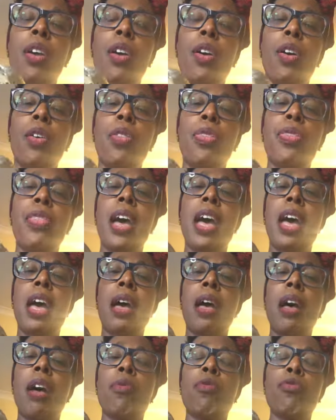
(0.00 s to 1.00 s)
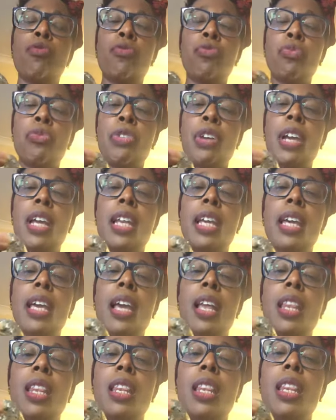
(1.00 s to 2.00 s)
on there.
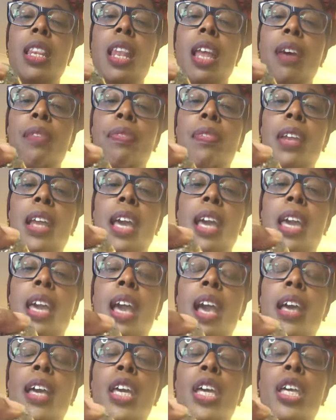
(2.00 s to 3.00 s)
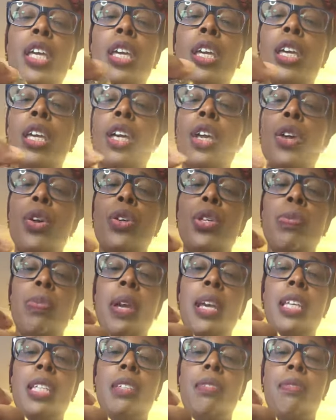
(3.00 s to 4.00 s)
Really lovely, huge
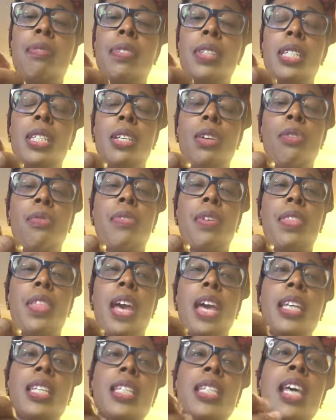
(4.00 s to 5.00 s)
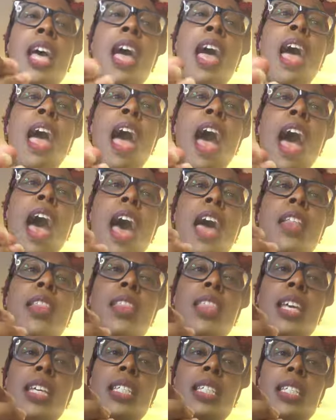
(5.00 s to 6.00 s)
piece of silver this. And
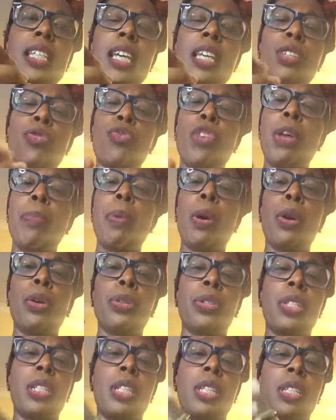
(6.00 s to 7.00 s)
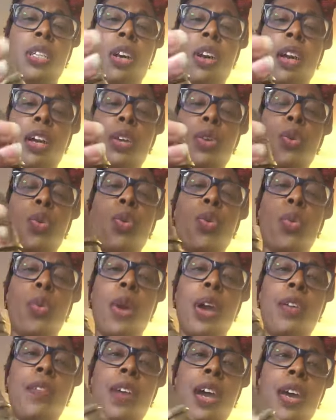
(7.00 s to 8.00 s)
this is repulse design all the
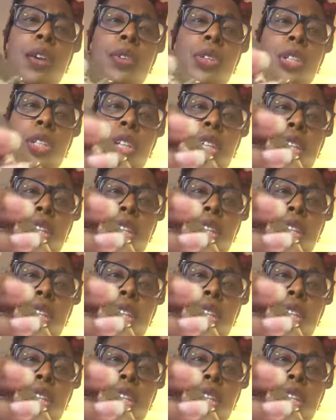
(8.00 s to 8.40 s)
way around, as you